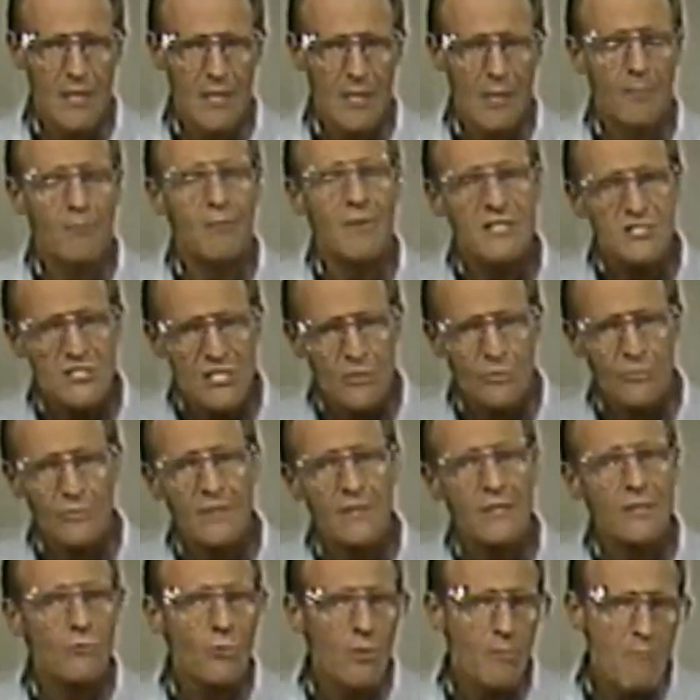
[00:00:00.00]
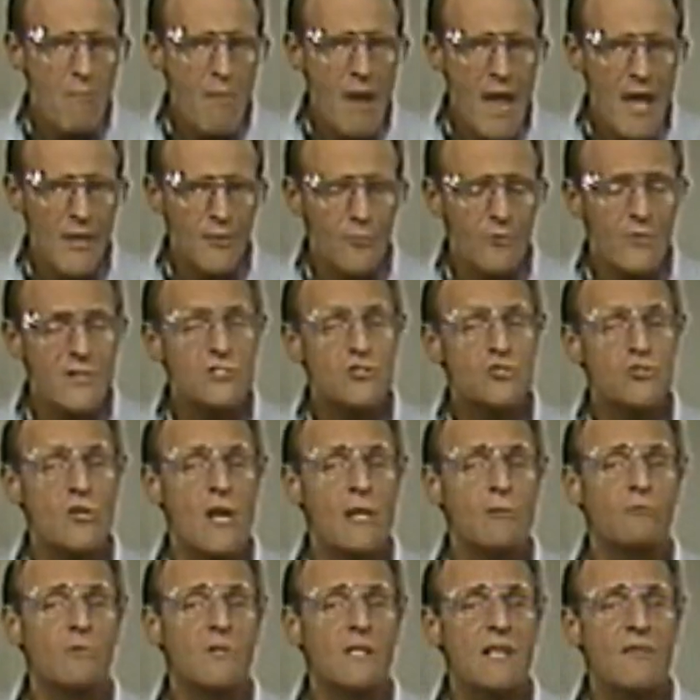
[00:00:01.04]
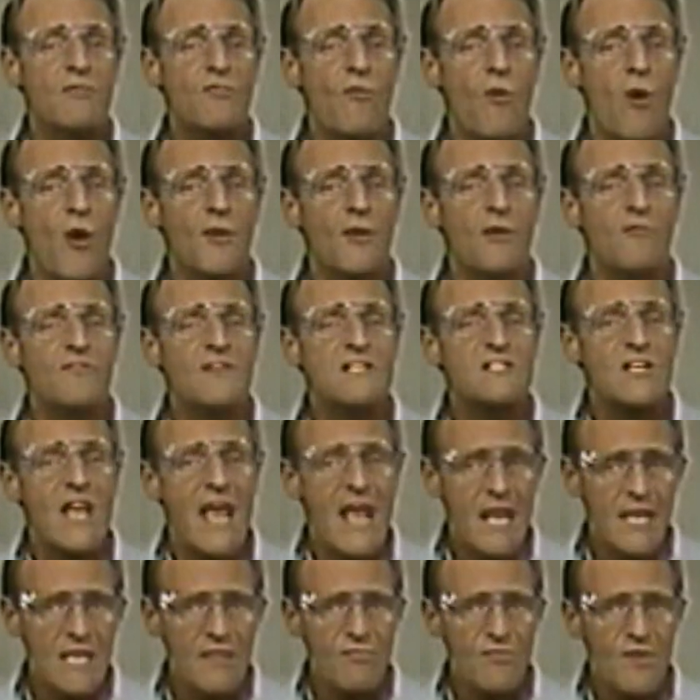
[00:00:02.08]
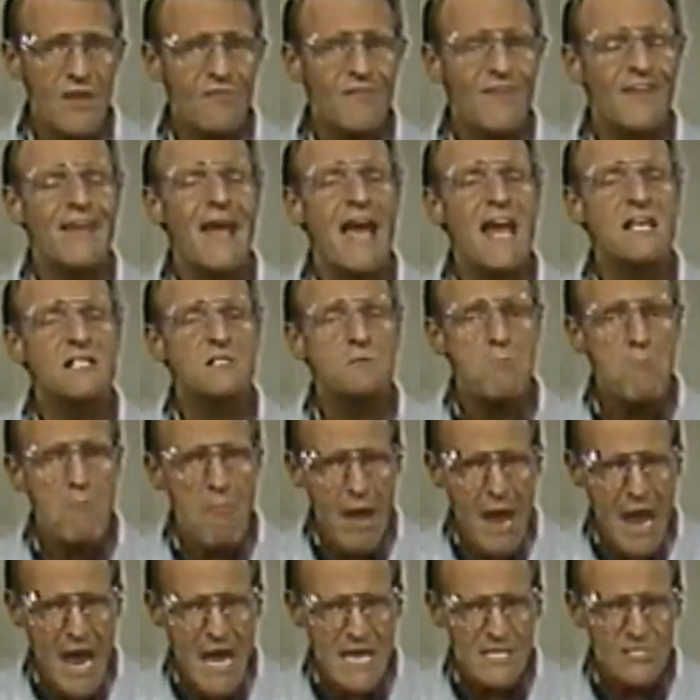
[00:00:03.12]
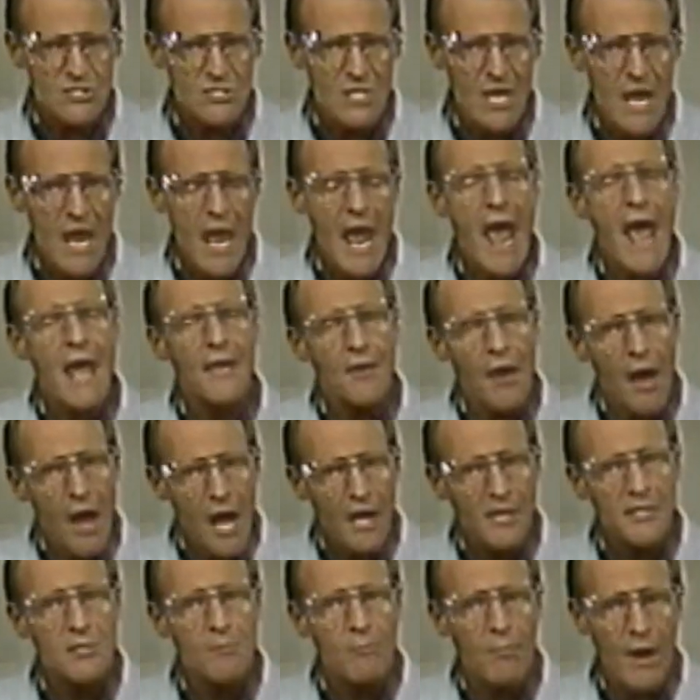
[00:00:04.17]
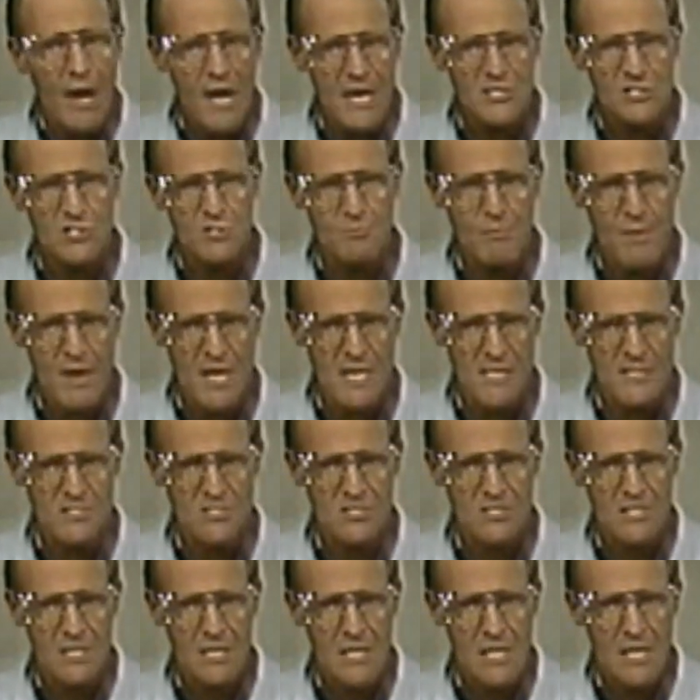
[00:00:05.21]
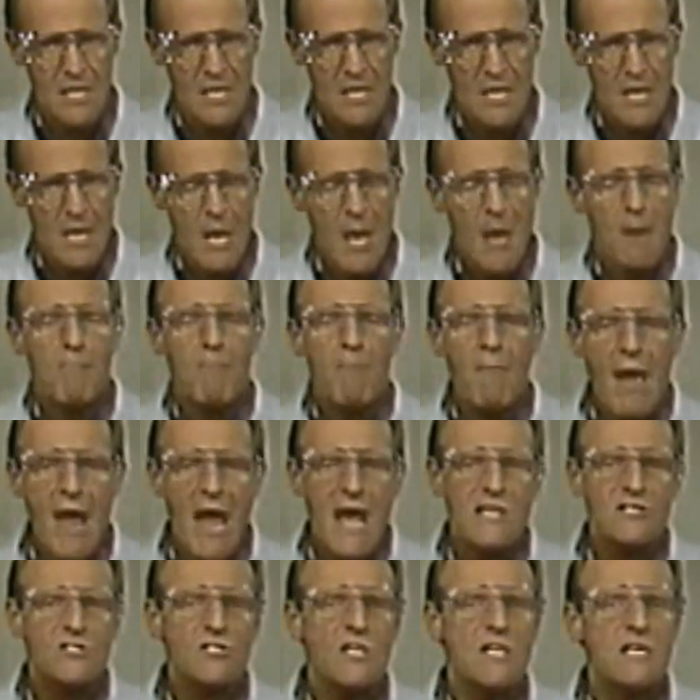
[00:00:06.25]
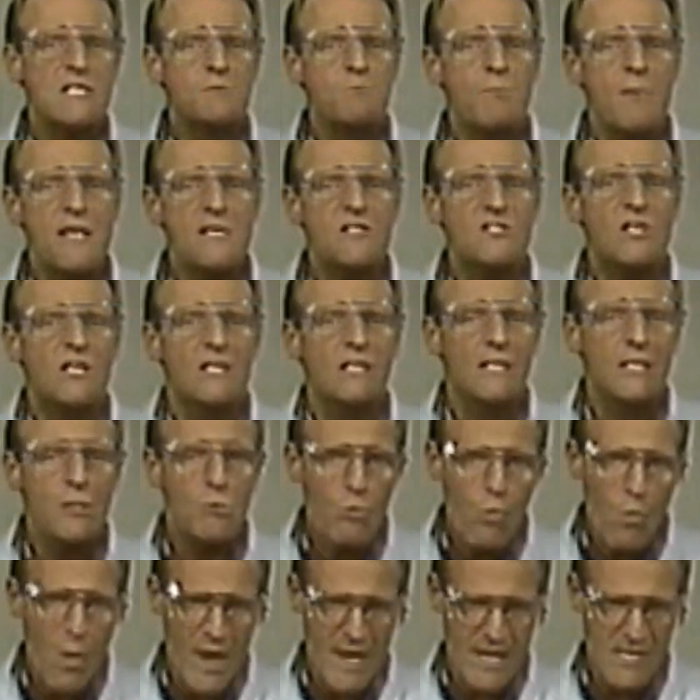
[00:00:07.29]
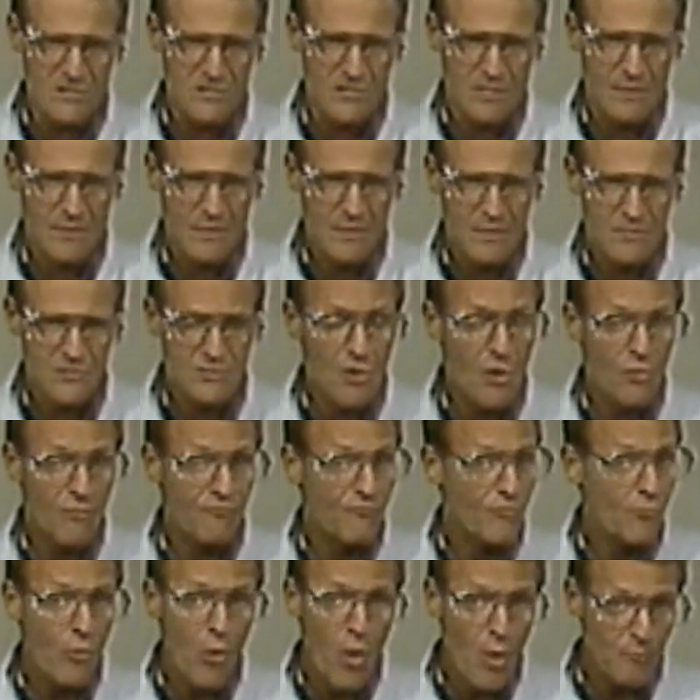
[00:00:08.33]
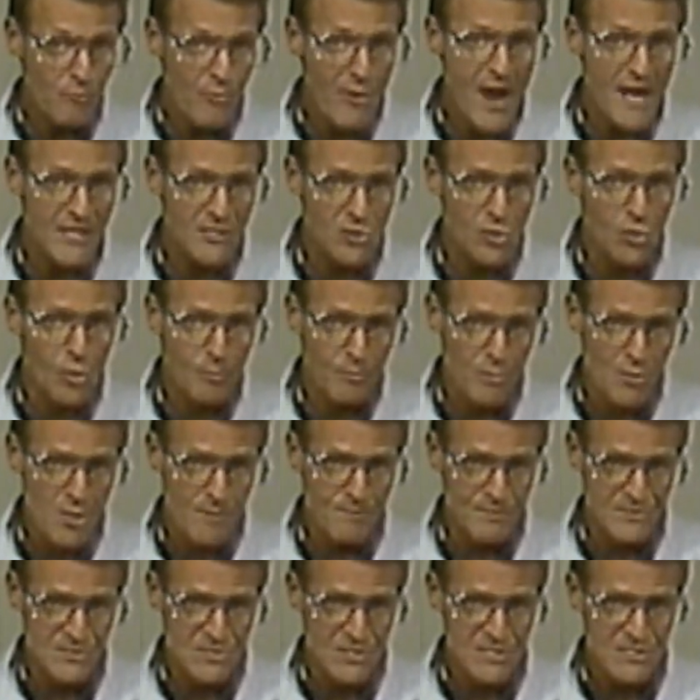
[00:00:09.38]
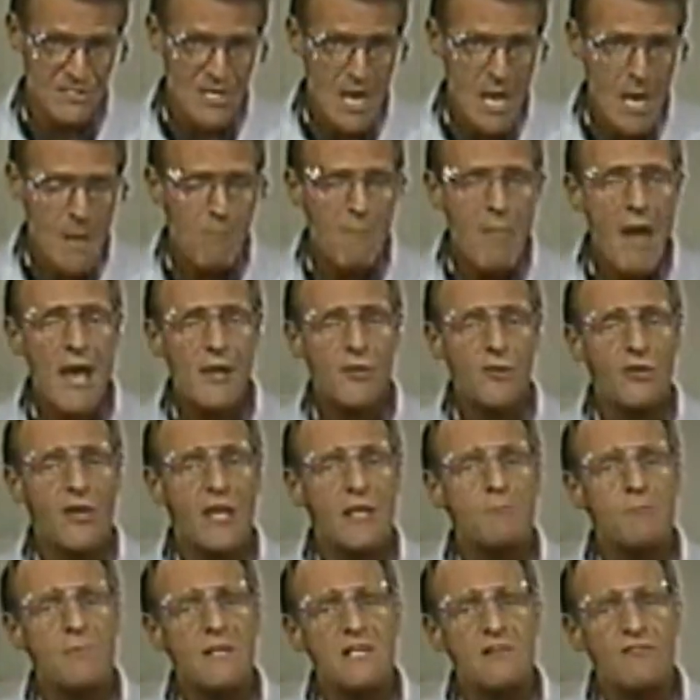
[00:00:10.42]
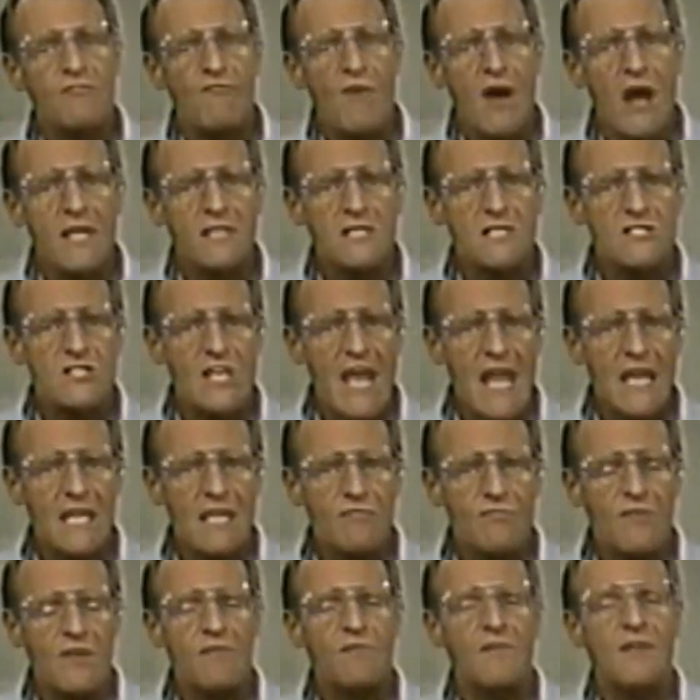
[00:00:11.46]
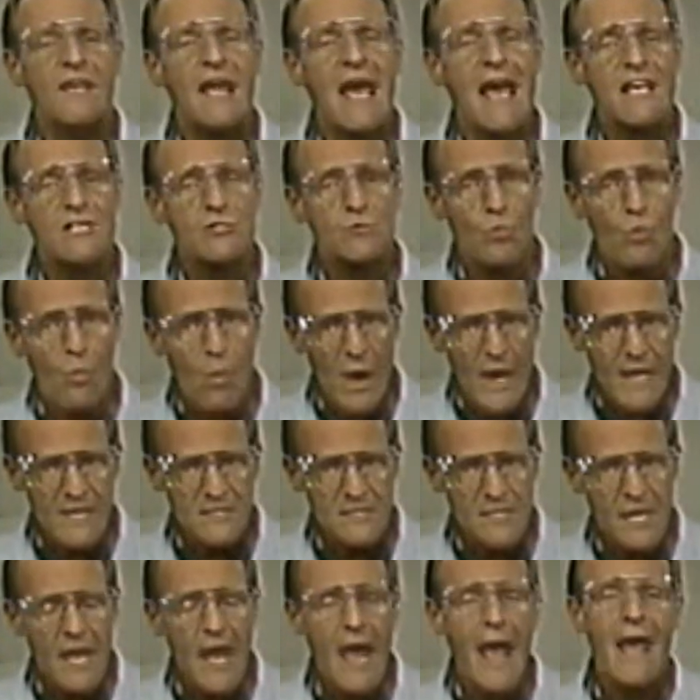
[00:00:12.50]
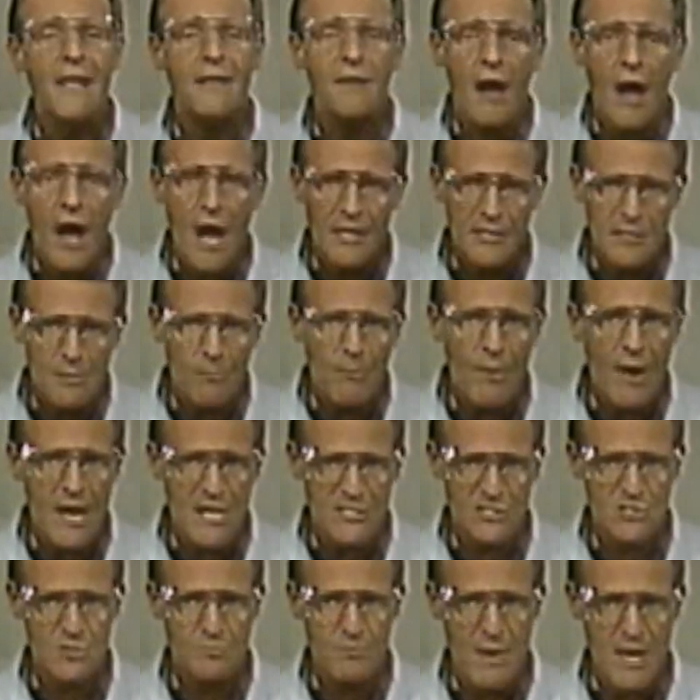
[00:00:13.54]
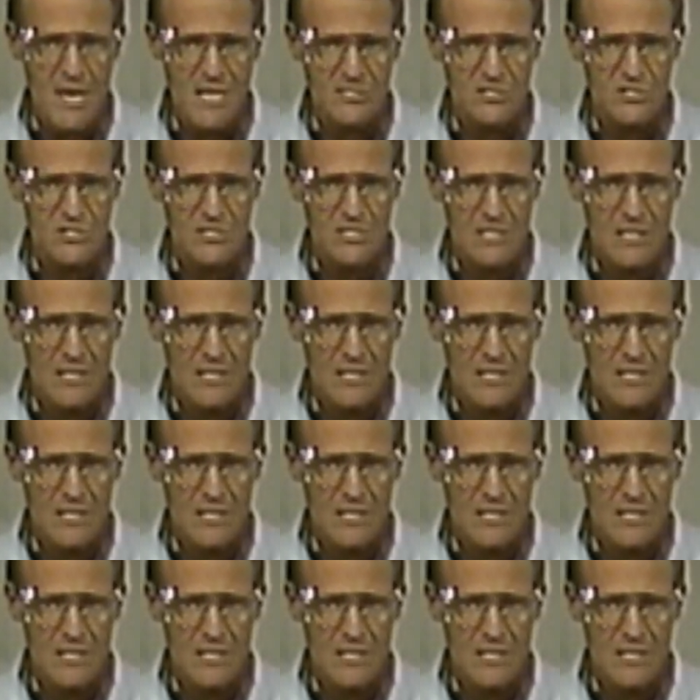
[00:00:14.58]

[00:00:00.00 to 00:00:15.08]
Material or matter is generally thought of as anything that has mass and occupies space. Mass is basically weight. So for all practical purposes, matter can be defined as anything that has weight and occupies space.